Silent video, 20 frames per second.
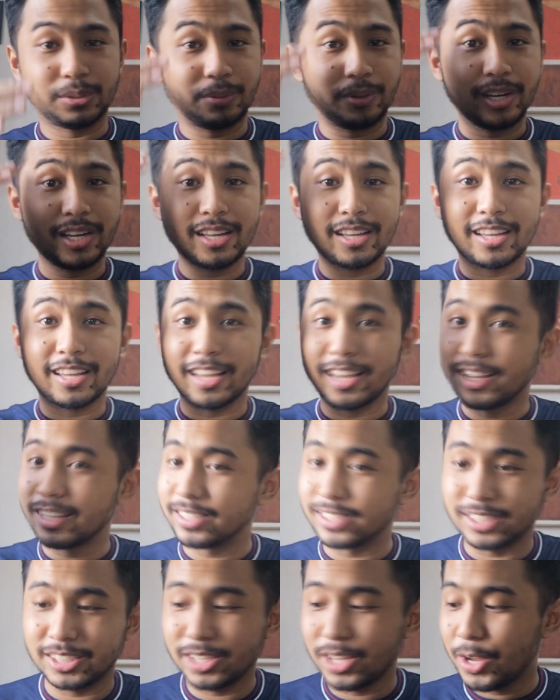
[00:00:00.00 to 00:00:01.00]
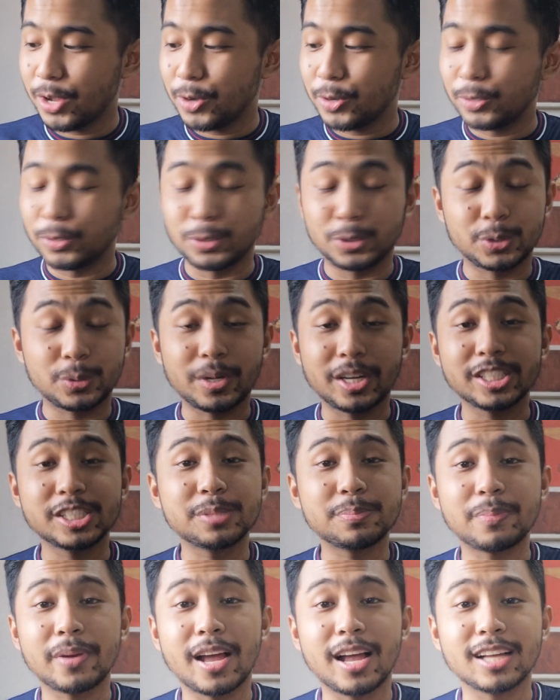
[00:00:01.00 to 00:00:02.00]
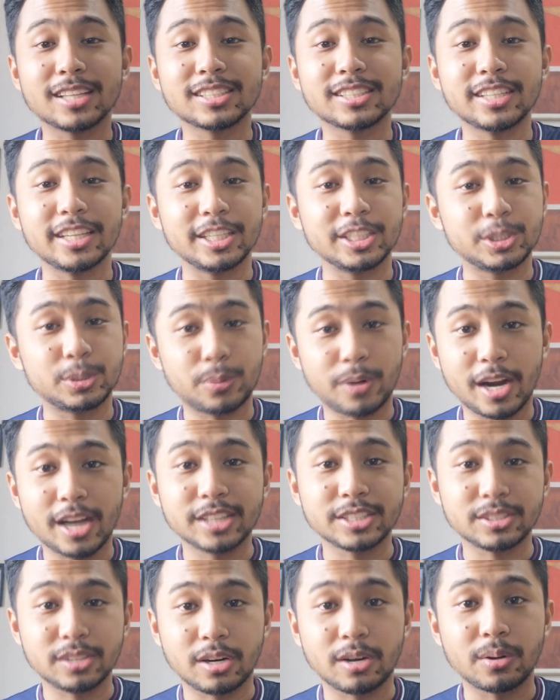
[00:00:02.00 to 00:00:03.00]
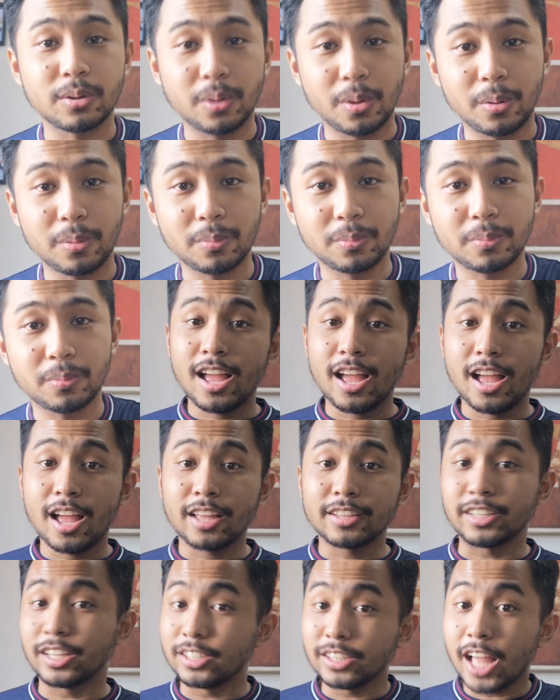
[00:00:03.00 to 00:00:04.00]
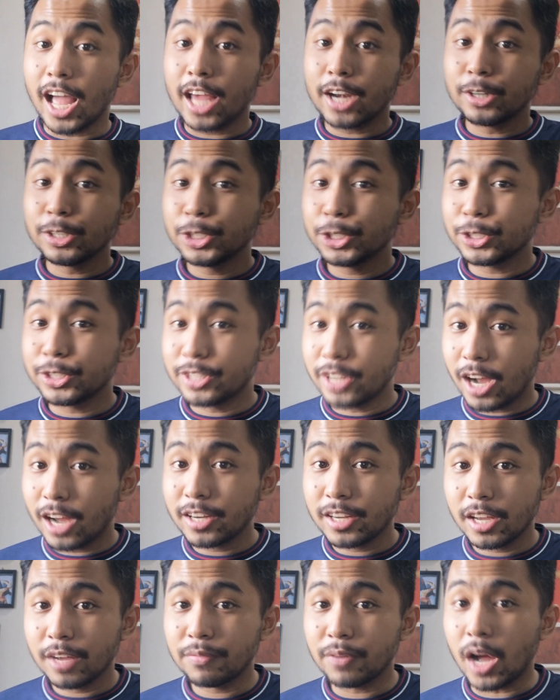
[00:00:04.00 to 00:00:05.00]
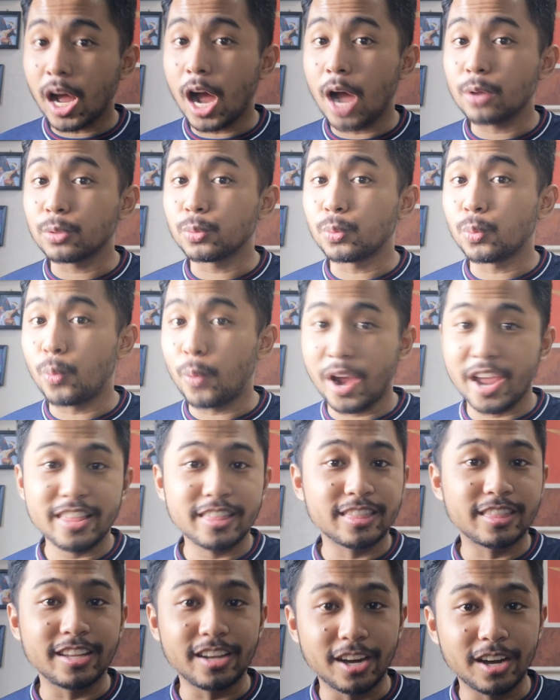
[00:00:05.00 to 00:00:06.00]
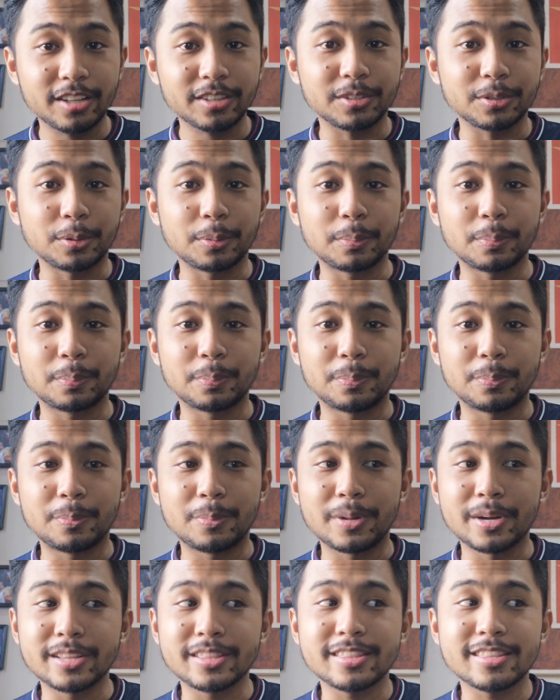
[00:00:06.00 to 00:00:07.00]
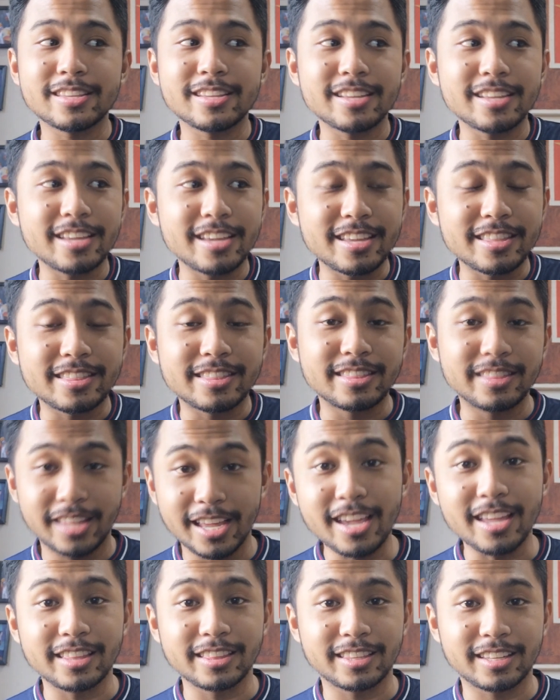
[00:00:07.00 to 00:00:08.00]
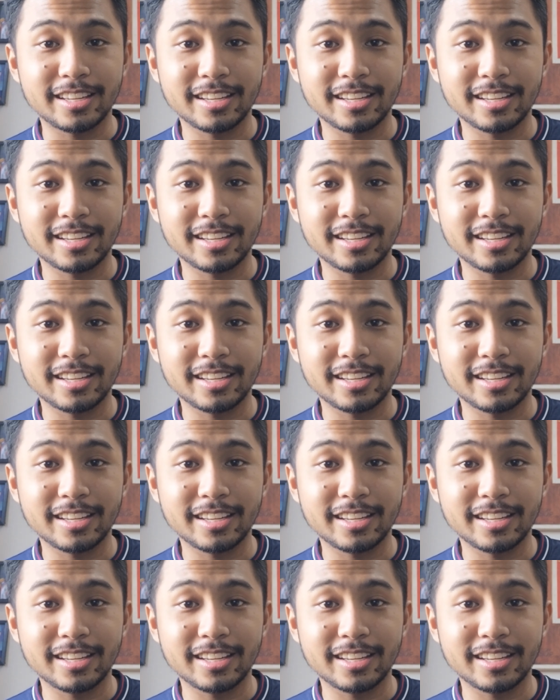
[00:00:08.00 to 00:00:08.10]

3 kids who trespassed and trashed our home. The latter should not have outweighed the other, but it did.